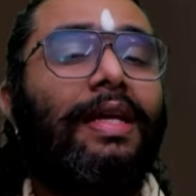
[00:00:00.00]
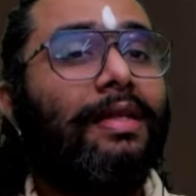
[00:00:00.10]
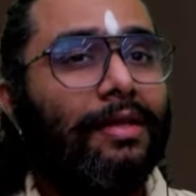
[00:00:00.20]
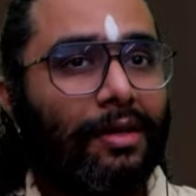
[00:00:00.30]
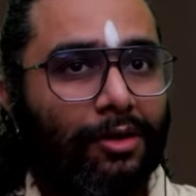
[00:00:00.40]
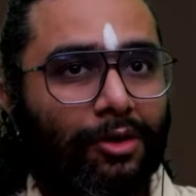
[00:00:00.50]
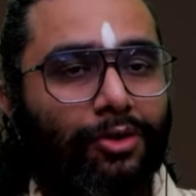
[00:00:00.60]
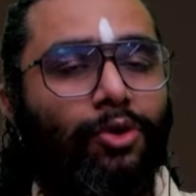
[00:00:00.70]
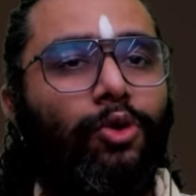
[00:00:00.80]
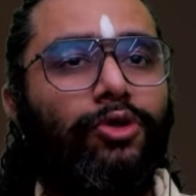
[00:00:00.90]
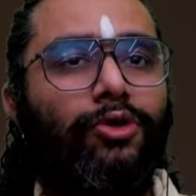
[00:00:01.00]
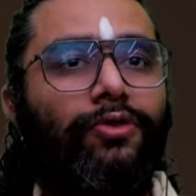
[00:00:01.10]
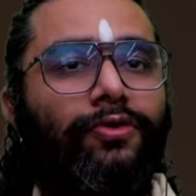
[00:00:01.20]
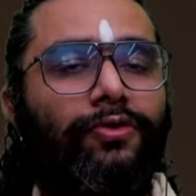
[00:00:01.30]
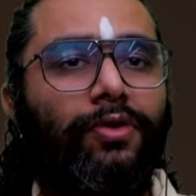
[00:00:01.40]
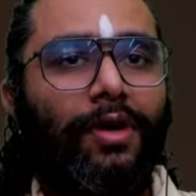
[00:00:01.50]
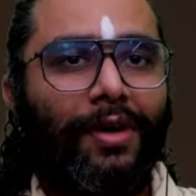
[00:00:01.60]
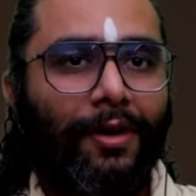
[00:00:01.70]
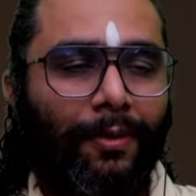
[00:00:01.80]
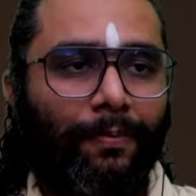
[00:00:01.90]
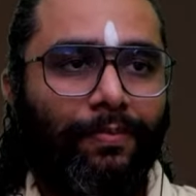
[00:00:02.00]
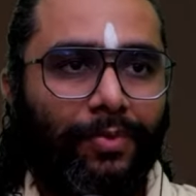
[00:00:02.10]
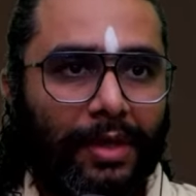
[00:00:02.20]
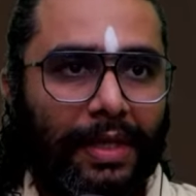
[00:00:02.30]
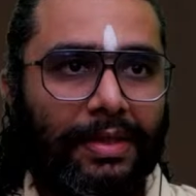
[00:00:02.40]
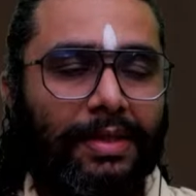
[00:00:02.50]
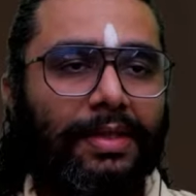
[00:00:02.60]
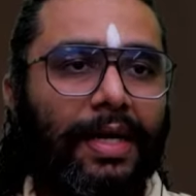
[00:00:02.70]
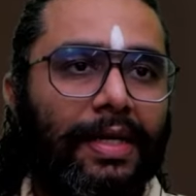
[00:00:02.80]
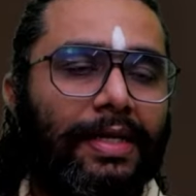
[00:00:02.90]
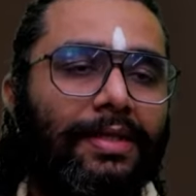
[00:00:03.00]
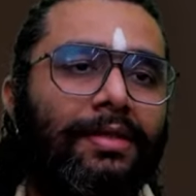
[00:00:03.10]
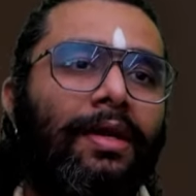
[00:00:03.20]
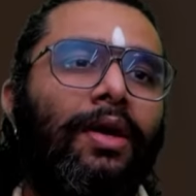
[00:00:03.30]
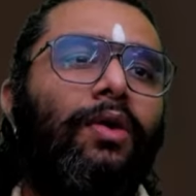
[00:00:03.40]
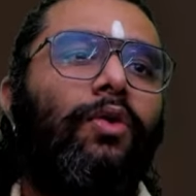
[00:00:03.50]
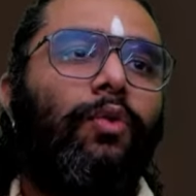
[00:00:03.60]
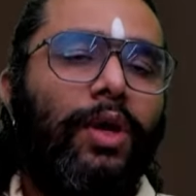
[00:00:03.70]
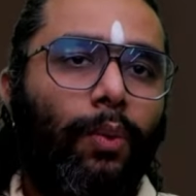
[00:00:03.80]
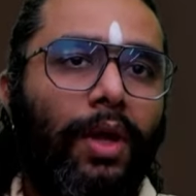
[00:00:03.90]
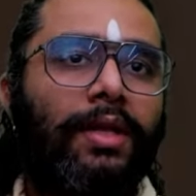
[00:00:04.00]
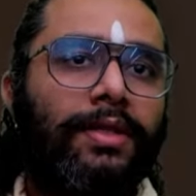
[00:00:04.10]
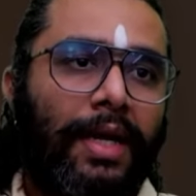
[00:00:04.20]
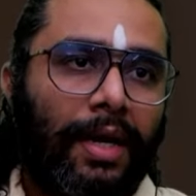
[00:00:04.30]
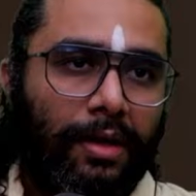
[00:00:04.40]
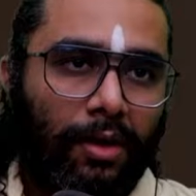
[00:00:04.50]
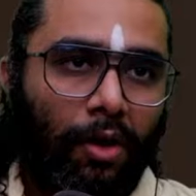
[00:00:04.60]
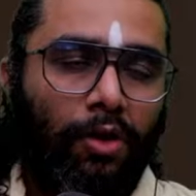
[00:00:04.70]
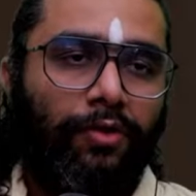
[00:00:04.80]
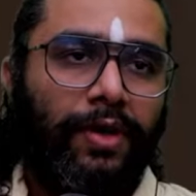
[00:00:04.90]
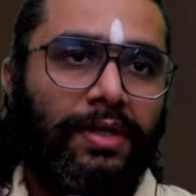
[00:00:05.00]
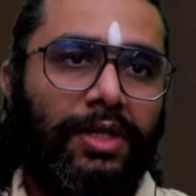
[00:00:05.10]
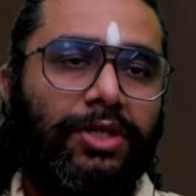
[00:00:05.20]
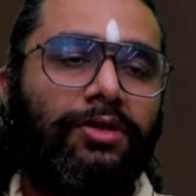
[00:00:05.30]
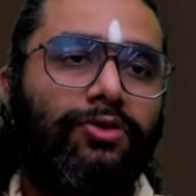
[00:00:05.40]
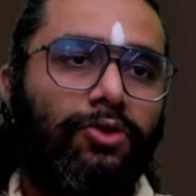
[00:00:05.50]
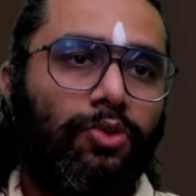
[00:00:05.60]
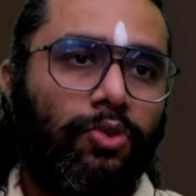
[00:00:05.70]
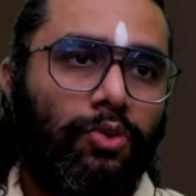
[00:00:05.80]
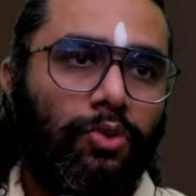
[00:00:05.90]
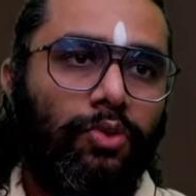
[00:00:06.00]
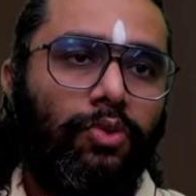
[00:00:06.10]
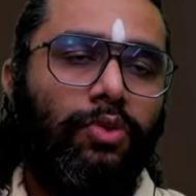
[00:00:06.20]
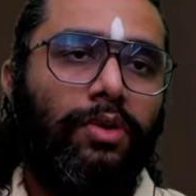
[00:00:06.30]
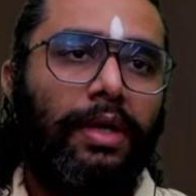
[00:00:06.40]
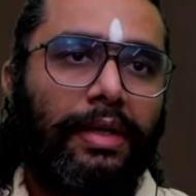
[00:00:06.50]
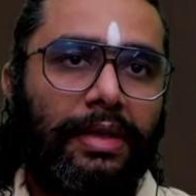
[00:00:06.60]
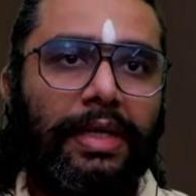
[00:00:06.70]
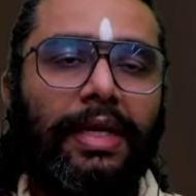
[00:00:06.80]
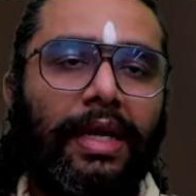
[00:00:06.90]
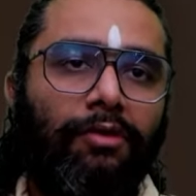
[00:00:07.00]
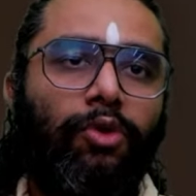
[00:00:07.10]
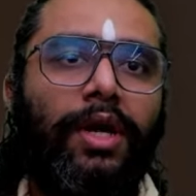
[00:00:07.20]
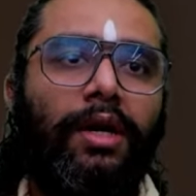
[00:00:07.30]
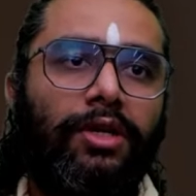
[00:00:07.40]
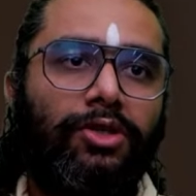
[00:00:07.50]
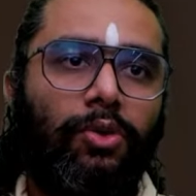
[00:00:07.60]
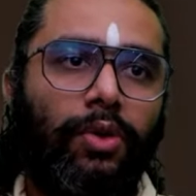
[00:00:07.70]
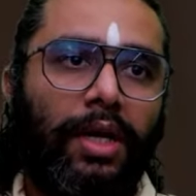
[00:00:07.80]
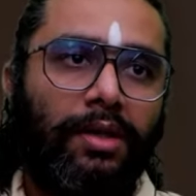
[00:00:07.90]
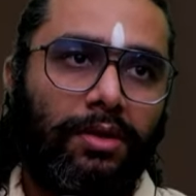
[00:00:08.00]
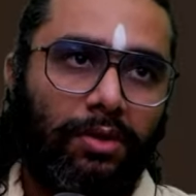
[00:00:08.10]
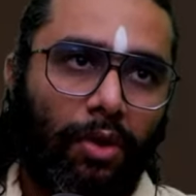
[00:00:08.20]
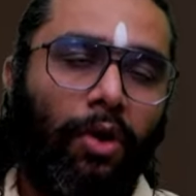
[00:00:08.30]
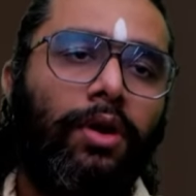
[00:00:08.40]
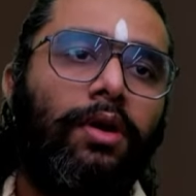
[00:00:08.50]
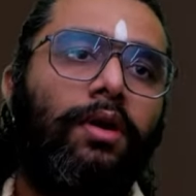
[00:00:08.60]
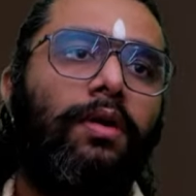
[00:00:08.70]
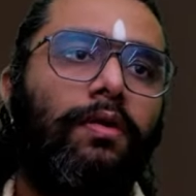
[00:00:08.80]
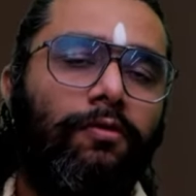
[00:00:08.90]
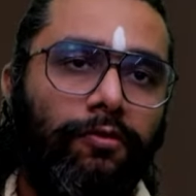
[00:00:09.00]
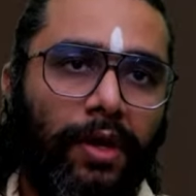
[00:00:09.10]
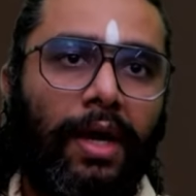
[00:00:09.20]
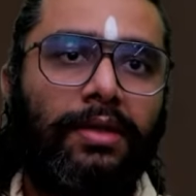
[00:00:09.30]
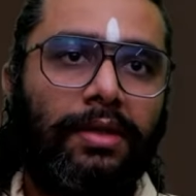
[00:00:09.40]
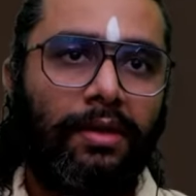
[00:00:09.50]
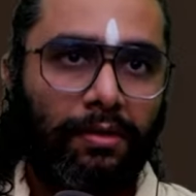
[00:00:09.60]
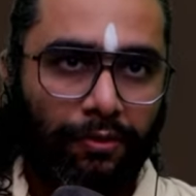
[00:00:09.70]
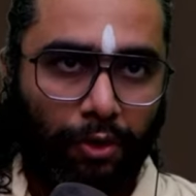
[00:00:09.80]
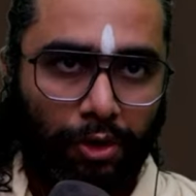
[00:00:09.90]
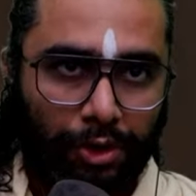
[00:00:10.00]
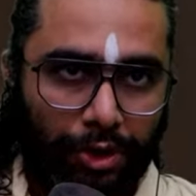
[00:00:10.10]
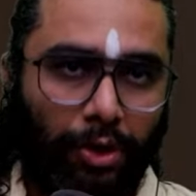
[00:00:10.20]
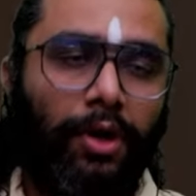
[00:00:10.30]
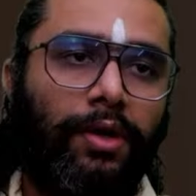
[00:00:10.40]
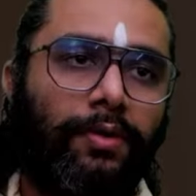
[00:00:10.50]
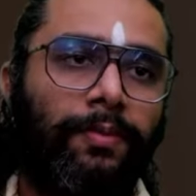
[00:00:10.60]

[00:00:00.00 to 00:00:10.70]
In the course of these studies, we will start all of our sessions through 3 invocatory shlokas on Vyasa for sure.